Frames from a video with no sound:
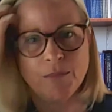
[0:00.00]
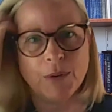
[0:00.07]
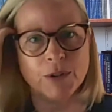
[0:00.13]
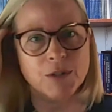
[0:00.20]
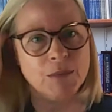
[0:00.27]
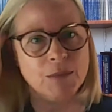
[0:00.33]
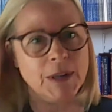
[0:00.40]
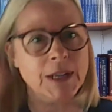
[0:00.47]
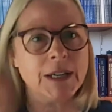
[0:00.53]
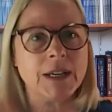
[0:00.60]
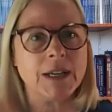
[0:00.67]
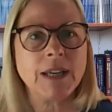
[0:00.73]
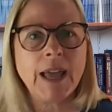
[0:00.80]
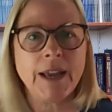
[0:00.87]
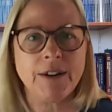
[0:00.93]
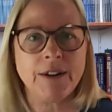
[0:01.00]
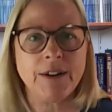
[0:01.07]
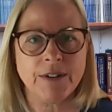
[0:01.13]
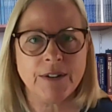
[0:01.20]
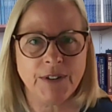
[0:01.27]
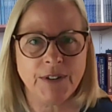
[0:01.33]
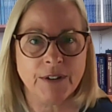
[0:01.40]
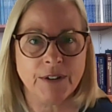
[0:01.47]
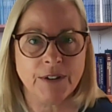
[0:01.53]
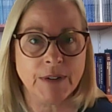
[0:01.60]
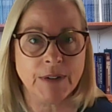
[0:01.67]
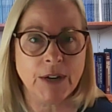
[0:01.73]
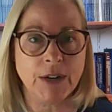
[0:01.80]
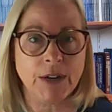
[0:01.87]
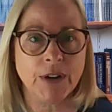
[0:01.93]
possibly a little later if you're in a
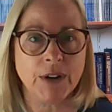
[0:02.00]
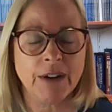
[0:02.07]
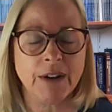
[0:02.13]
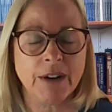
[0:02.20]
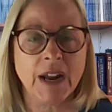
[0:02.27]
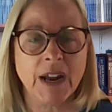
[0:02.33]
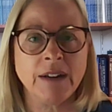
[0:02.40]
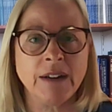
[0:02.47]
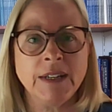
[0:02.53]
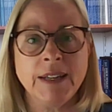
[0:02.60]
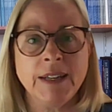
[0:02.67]
really hot area.